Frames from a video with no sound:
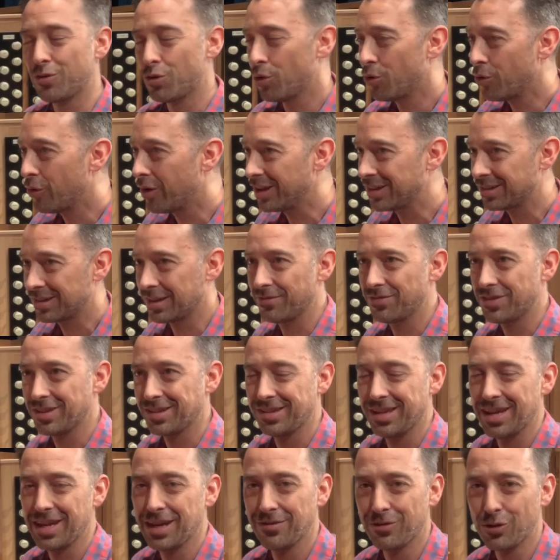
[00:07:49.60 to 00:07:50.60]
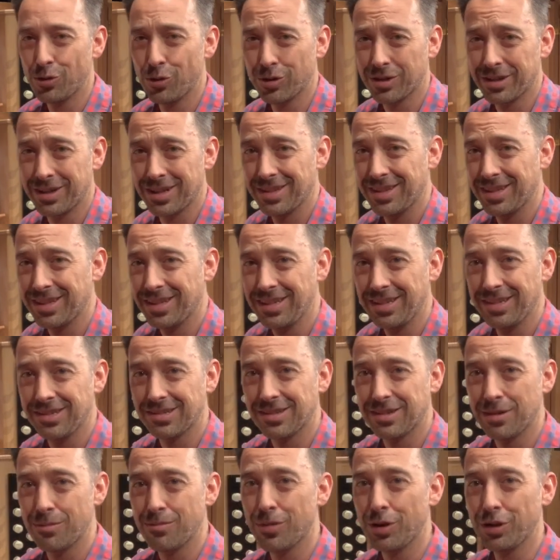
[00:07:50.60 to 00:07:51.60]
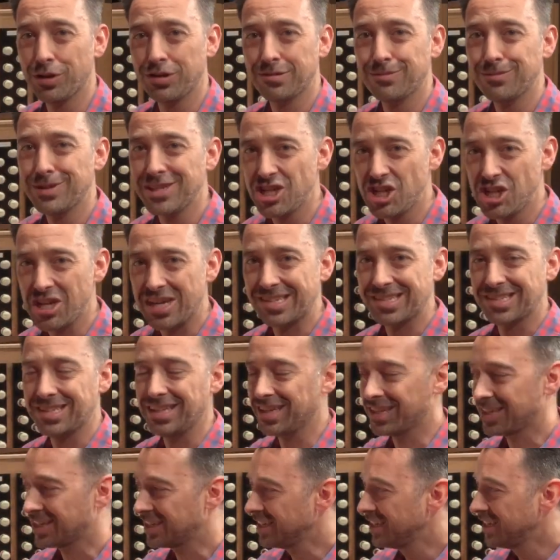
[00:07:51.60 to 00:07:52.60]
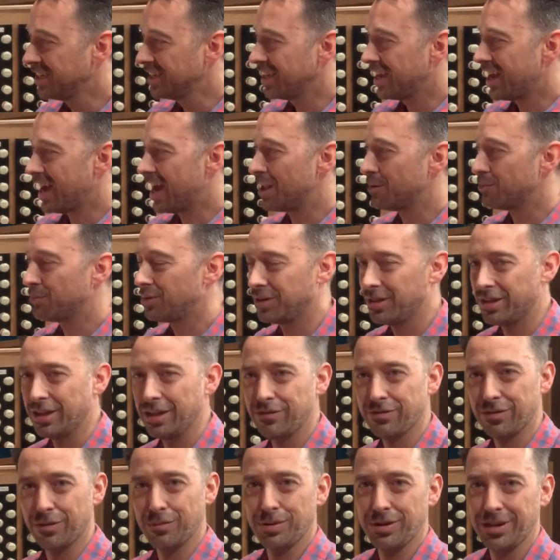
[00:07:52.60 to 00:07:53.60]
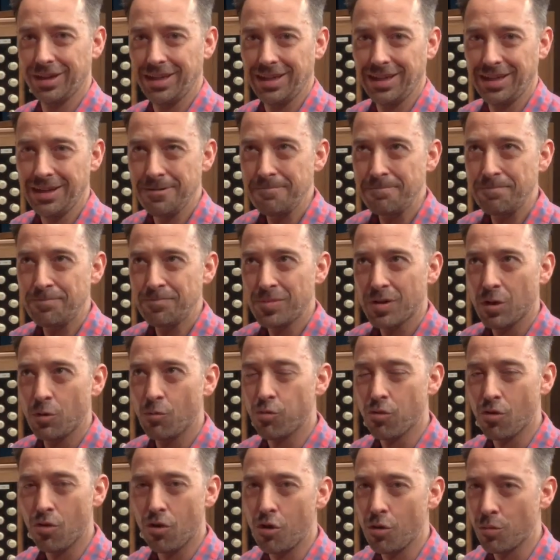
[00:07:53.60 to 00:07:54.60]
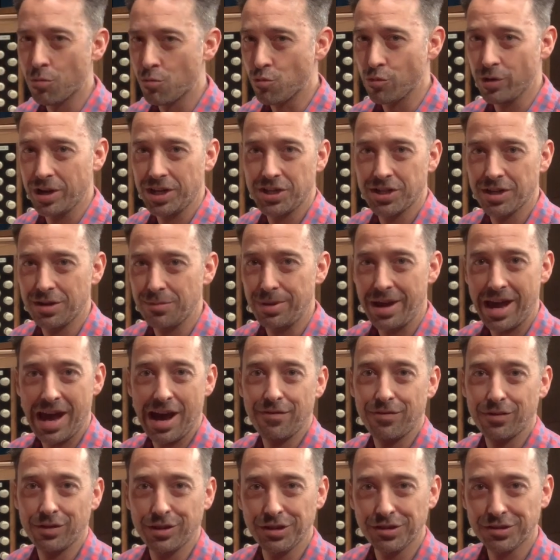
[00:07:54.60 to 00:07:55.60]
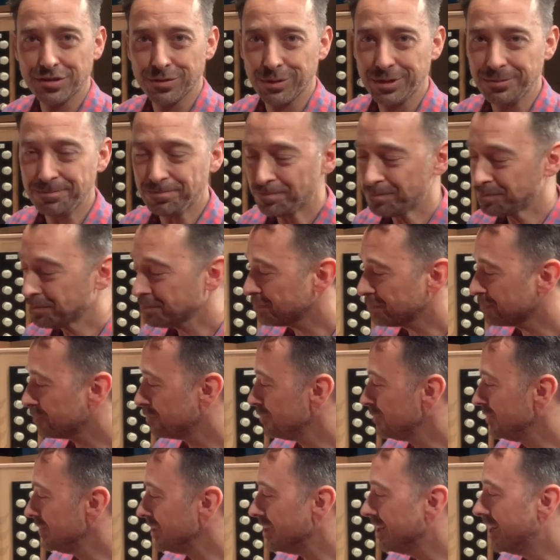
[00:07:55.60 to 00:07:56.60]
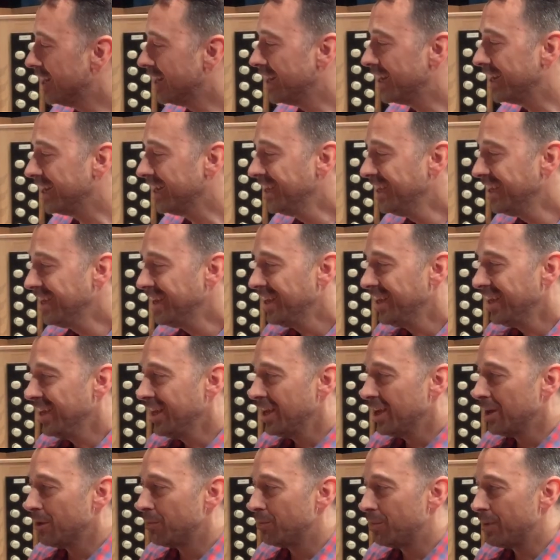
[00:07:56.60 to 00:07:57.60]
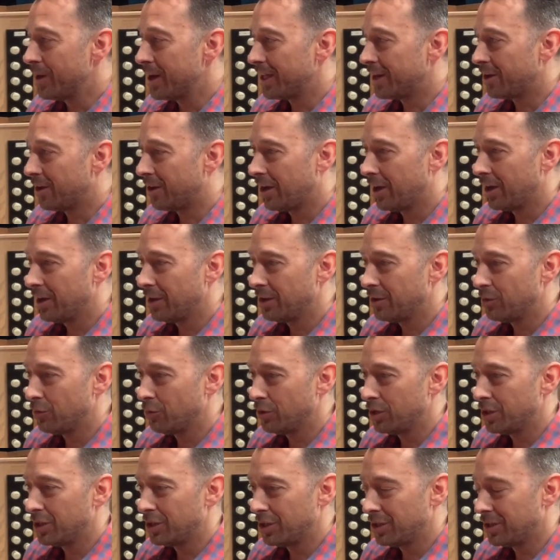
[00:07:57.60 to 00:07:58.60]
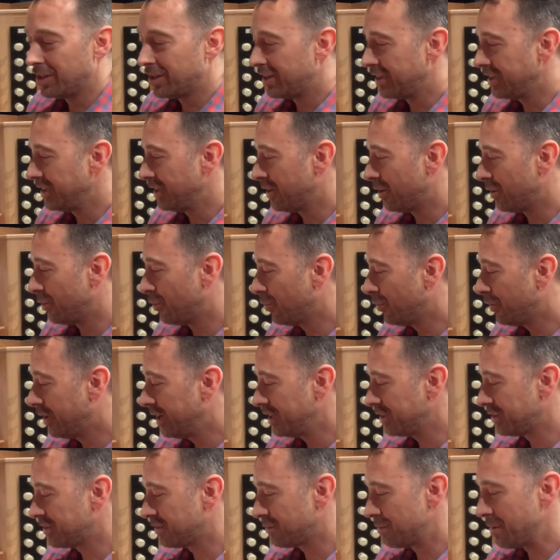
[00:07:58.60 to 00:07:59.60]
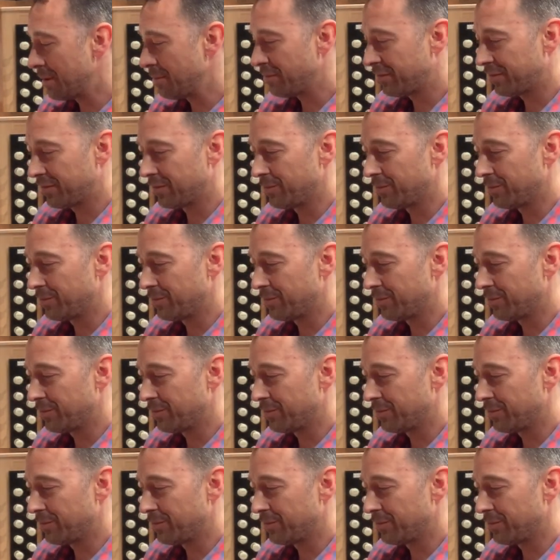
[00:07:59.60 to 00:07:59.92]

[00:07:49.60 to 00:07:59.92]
always loved the sound of an organ. I think it is the most majestic, unbelievably warm, rich and powerful instrument. But I will, you know, always remember